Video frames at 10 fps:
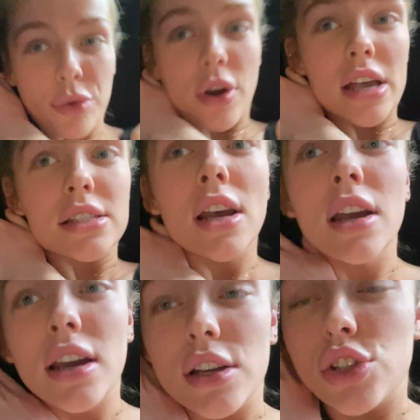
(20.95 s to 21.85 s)
you guys
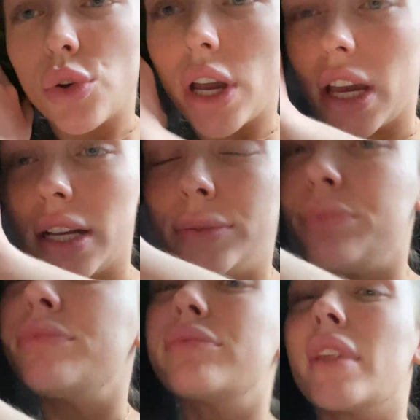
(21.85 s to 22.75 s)
enjoy it.
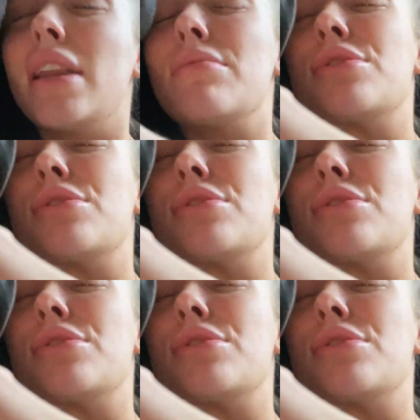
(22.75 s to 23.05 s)
And I'm